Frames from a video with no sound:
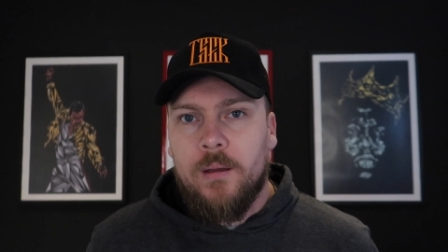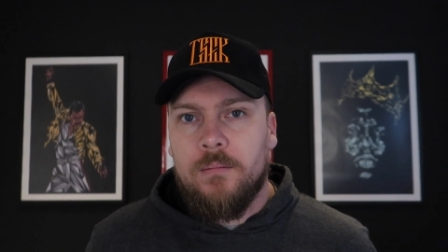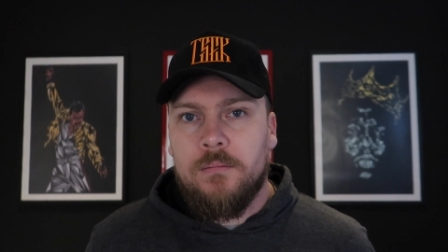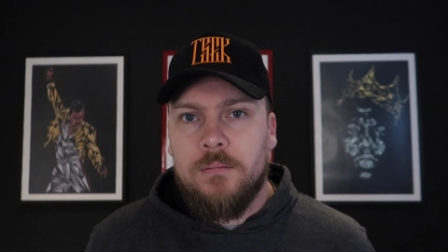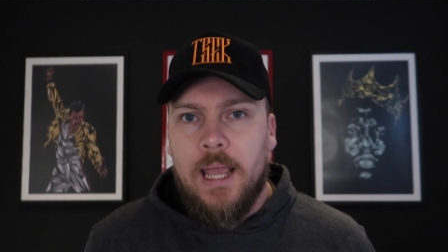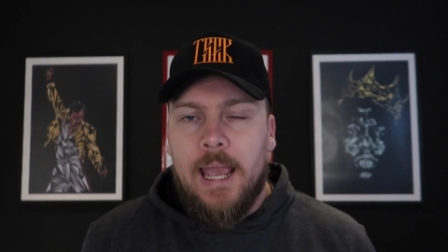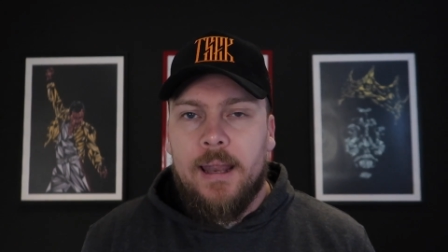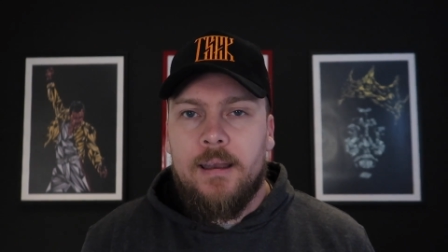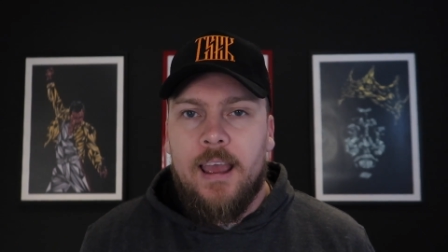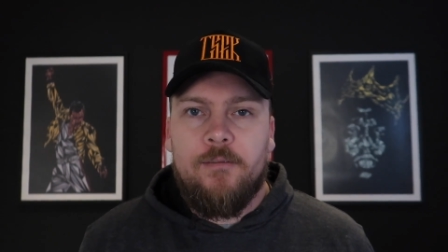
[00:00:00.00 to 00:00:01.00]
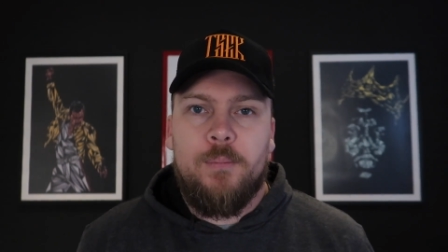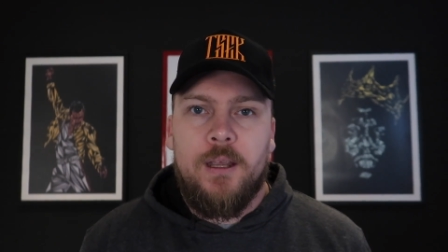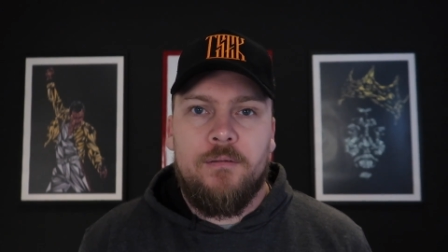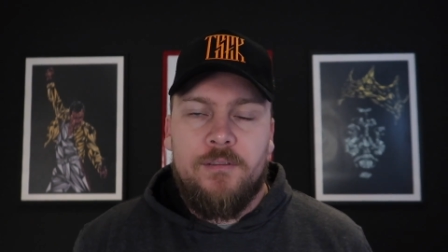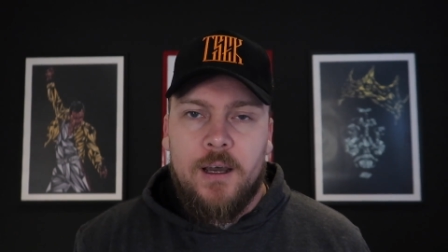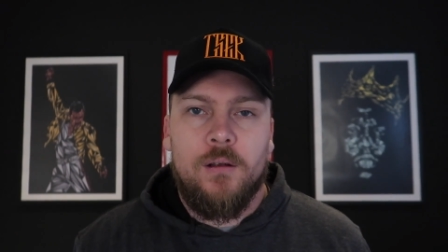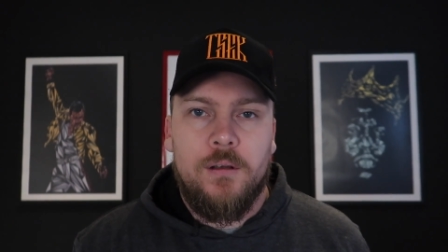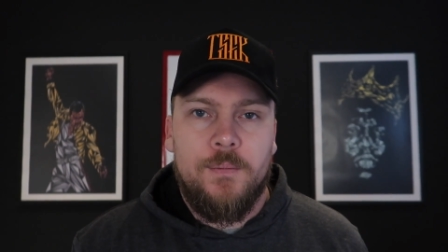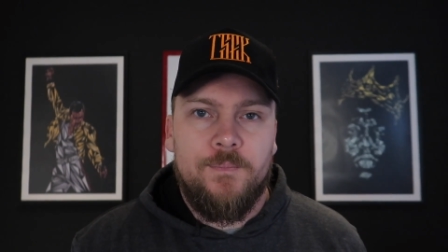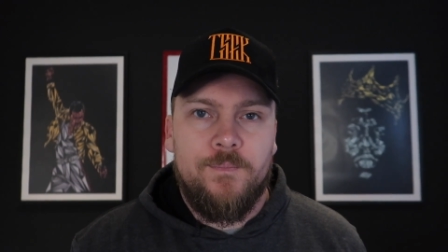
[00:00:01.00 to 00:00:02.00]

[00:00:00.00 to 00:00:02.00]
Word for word: them and have been found.